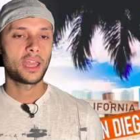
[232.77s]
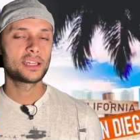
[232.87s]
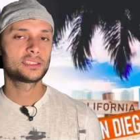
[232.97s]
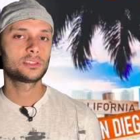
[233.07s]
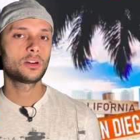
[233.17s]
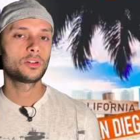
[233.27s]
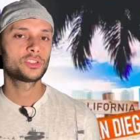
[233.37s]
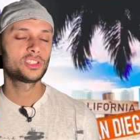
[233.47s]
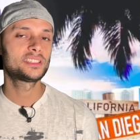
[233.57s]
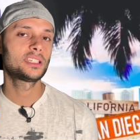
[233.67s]
And so
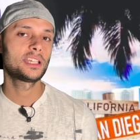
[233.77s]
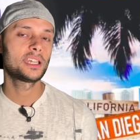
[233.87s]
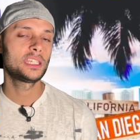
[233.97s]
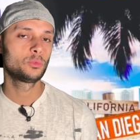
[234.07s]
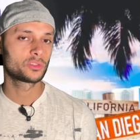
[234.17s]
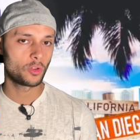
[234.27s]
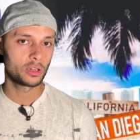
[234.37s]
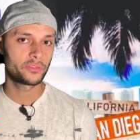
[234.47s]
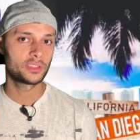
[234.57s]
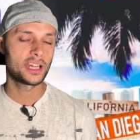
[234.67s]
she said that he was
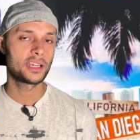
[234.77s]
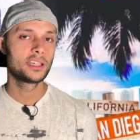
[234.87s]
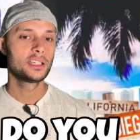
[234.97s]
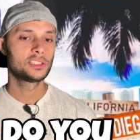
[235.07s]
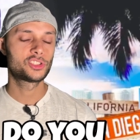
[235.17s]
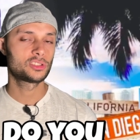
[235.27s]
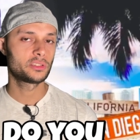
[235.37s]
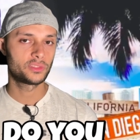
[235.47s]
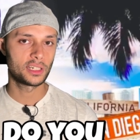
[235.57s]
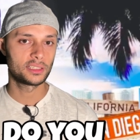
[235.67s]
wrong for that. He shouldn't
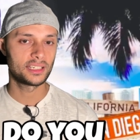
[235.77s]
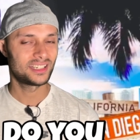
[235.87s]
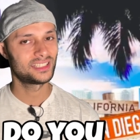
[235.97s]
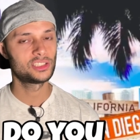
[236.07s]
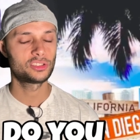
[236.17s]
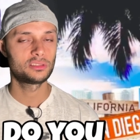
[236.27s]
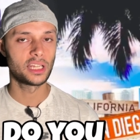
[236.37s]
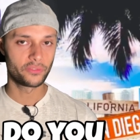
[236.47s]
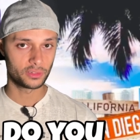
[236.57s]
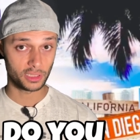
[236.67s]
have done that. He should have
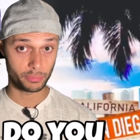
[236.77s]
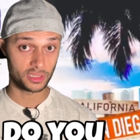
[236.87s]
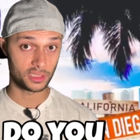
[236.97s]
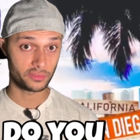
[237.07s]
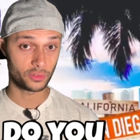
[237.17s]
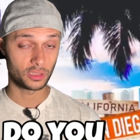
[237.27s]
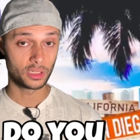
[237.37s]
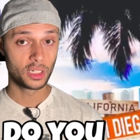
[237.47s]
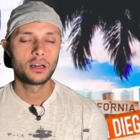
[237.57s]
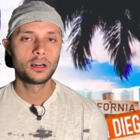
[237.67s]
definitely been there for
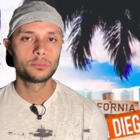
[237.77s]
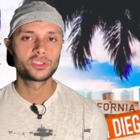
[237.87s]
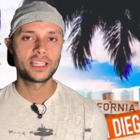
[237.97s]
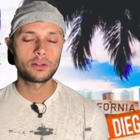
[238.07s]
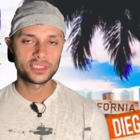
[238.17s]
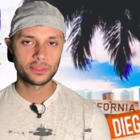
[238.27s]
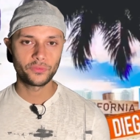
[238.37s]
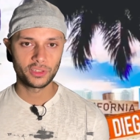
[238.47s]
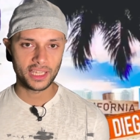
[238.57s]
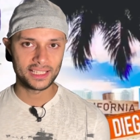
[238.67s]
her. So that was it
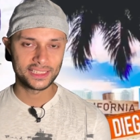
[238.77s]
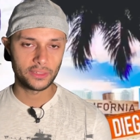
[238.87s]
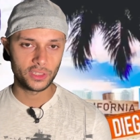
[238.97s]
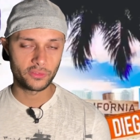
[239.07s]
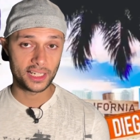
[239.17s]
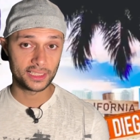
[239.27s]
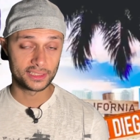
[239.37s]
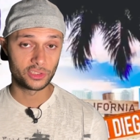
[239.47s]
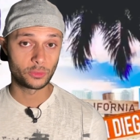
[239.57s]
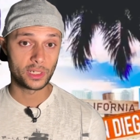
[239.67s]
for the ATV riding
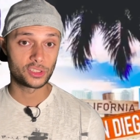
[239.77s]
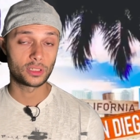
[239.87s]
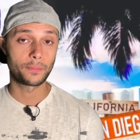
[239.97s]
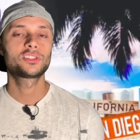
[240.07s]
situation.